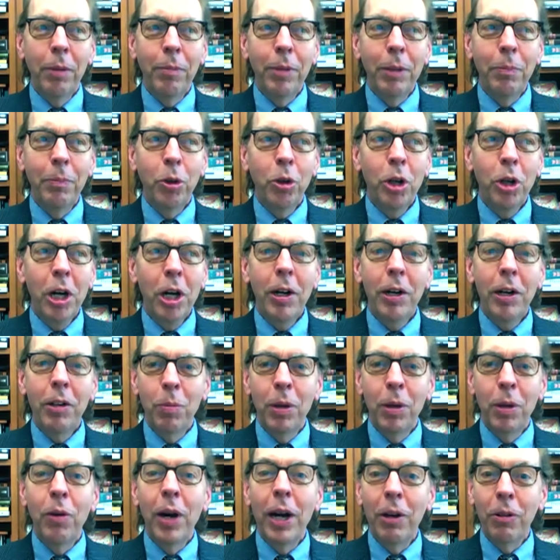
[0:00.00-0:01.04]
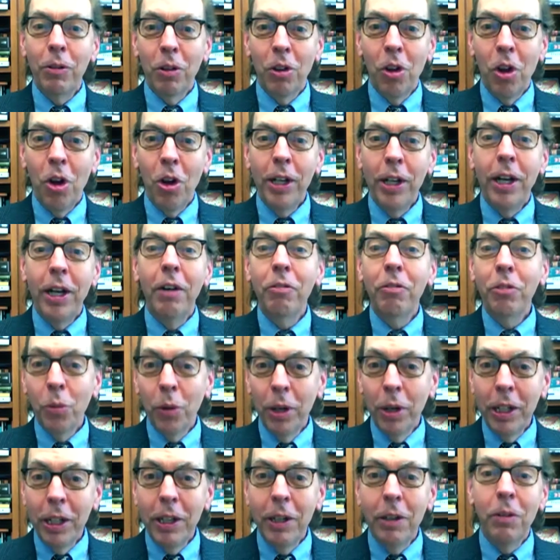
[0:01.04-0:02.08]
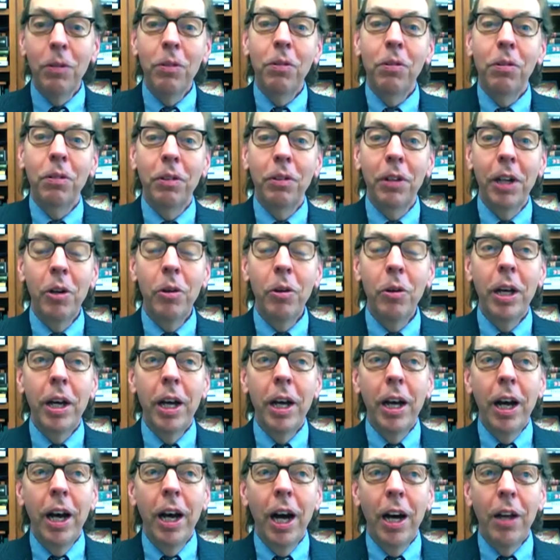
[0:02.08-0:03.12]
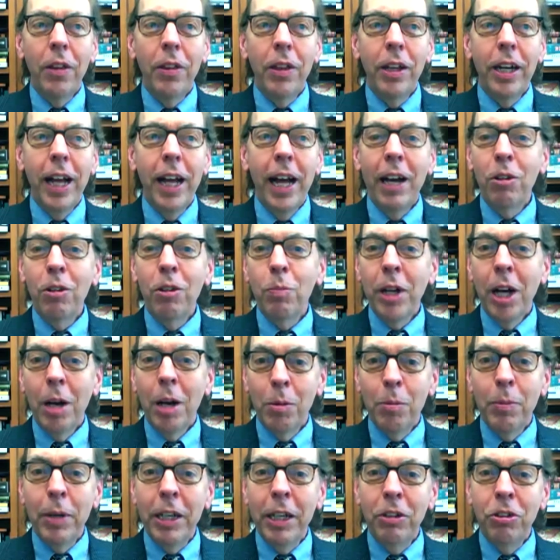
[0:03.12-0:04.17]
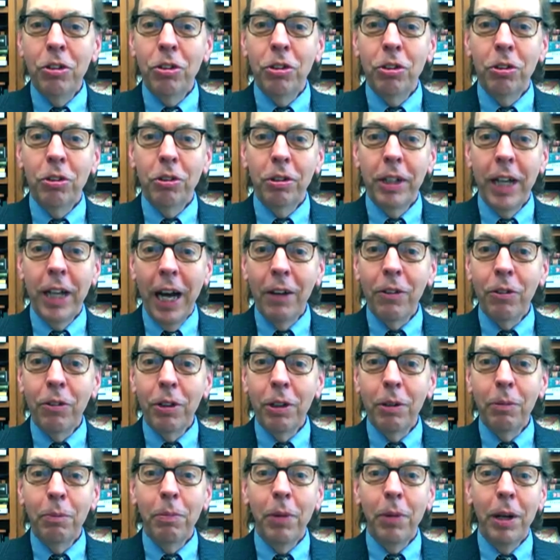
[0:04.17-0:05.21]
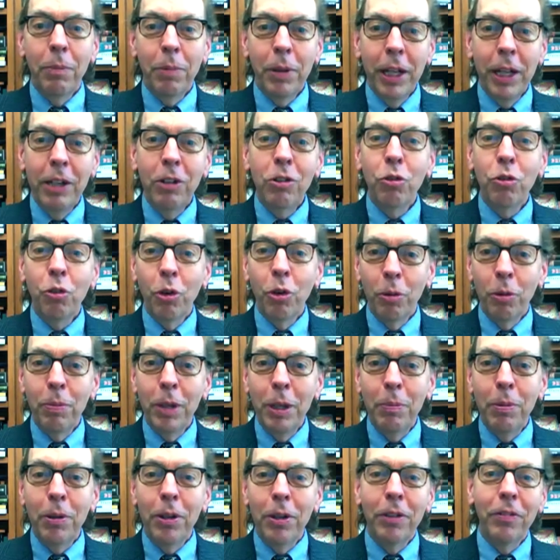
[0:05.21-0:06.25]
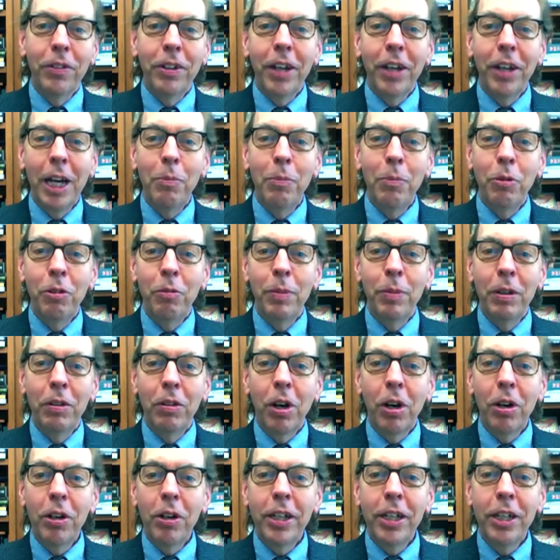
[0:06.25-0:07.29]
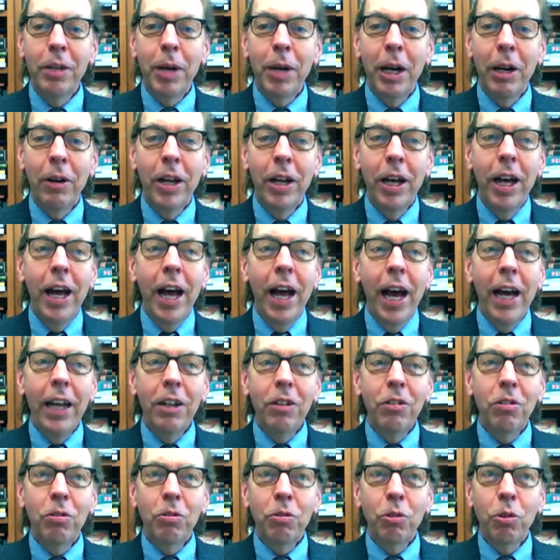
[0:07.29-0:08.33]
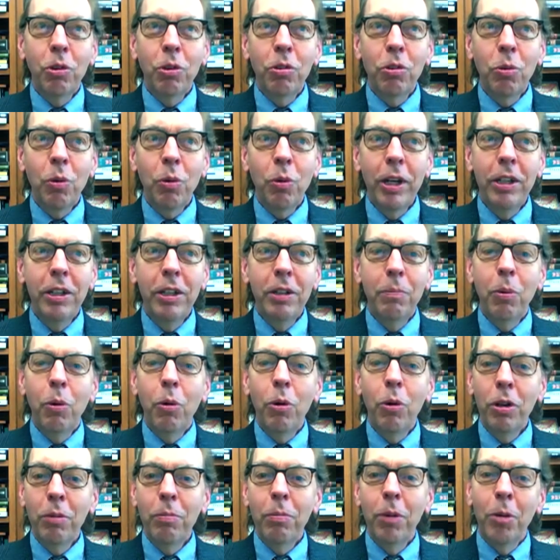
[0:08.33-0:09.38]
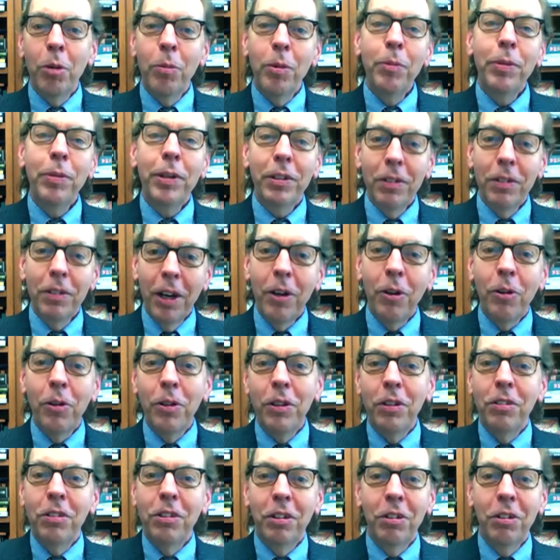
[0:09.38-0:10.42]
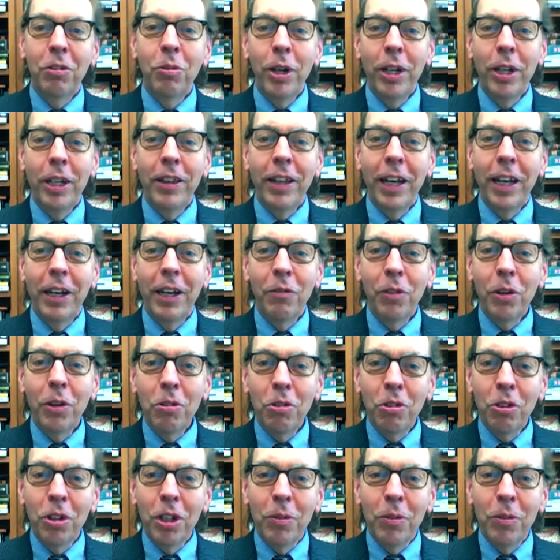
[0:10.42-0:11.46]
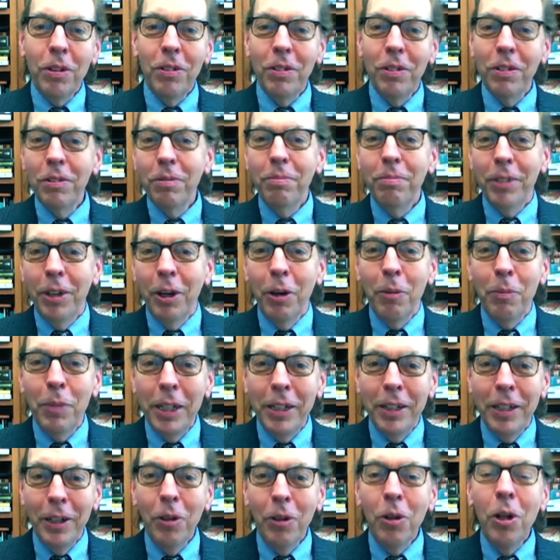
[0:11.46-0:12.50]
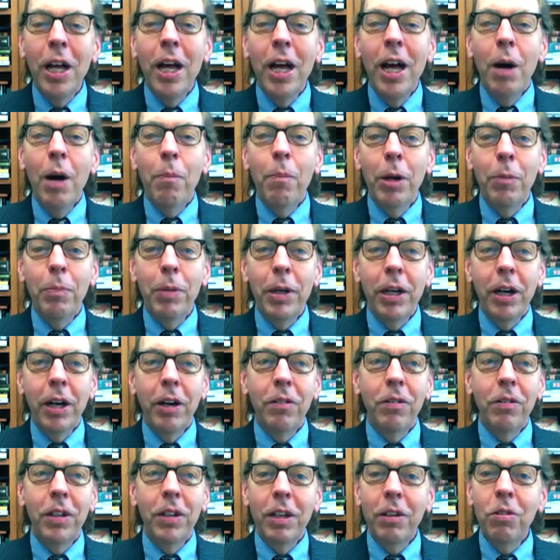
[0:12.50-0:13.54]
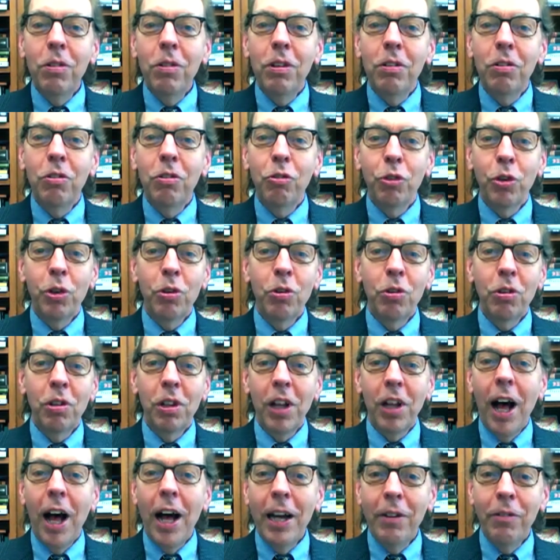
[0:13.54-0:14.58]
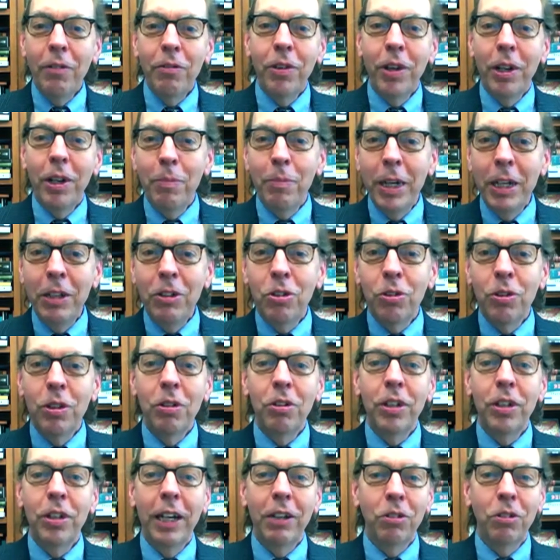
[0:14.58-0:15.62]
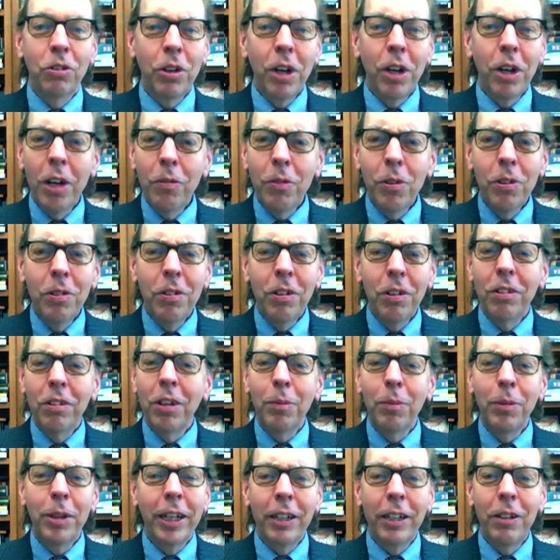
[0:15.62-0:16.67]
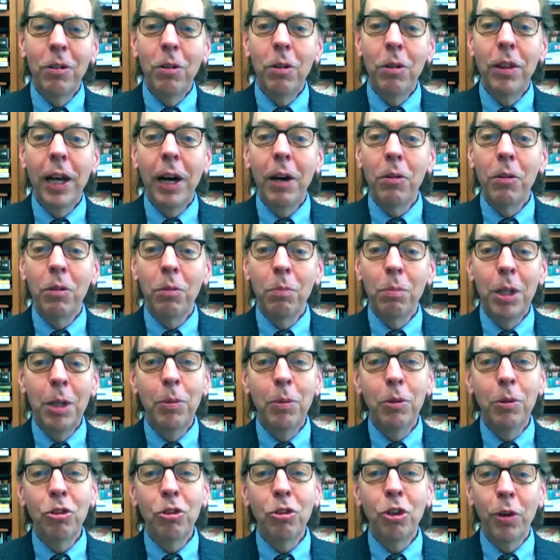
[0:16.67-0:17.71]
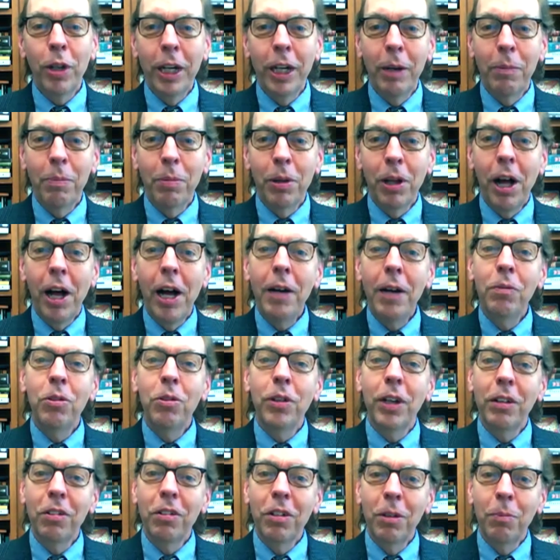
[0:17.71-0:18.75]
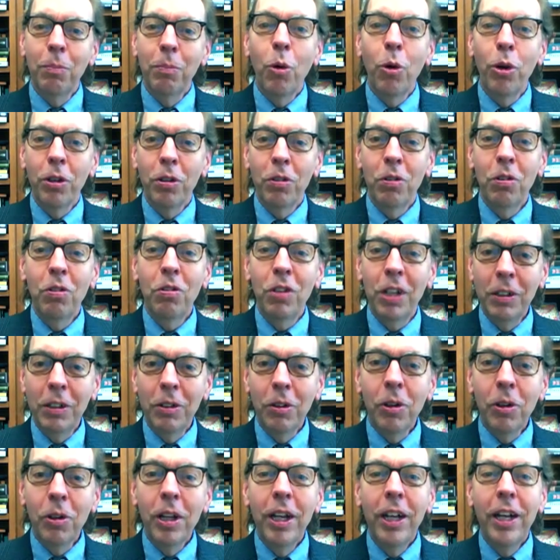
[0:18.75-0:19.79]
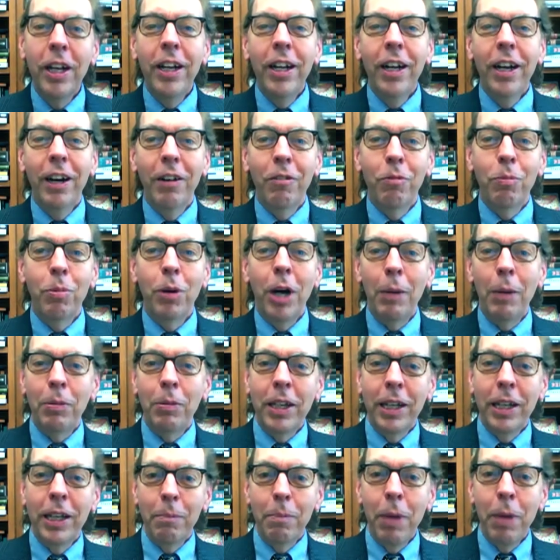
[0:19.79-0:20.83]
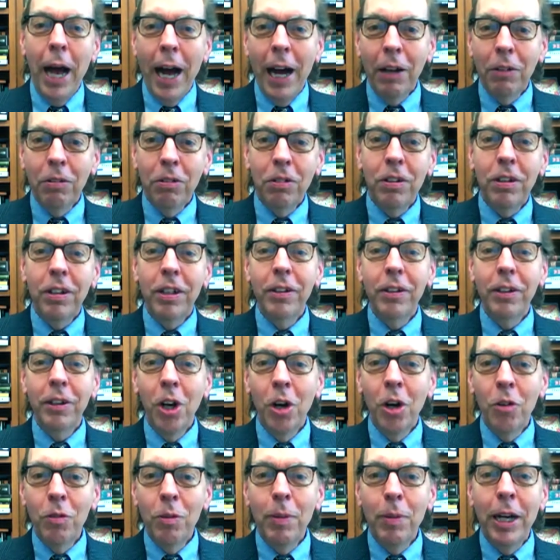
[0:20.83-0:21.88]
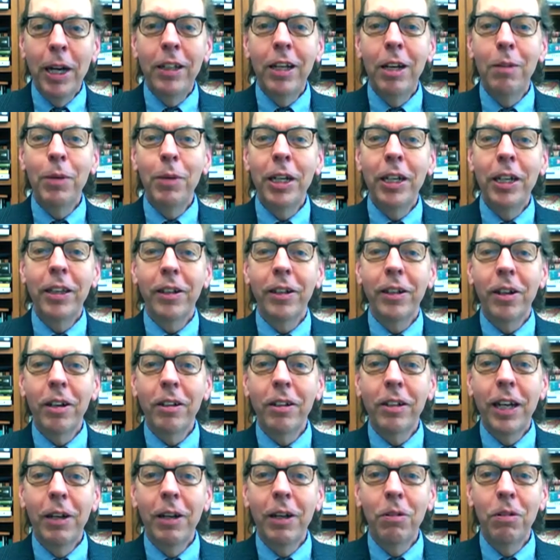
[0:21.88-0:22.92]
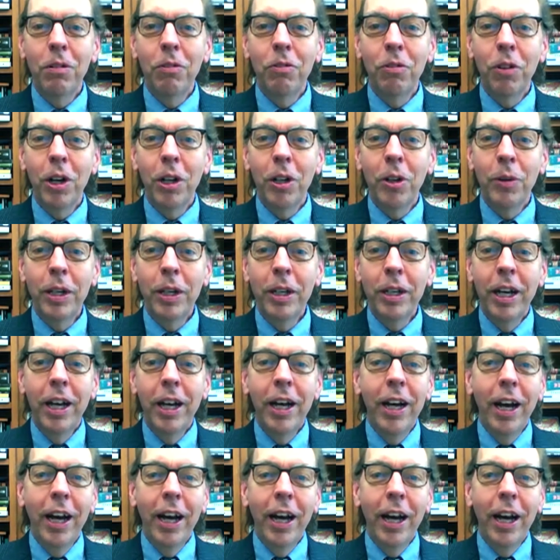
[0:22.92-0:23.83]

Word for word: I mean, Boao has been around long enough, 20 years, as you know, uh, that it has become a major gathering place for people of the type we've been talking about. And it's, of course, quite an important moment because not only is it the 20th anniversary, which is, you know, a big deal, but because it is this first live uh, major international conference of something like 2,000 people showing up live. So that's an important signal of perhaps getting past uh, the COVID pandemic and the lockdowns that follow it.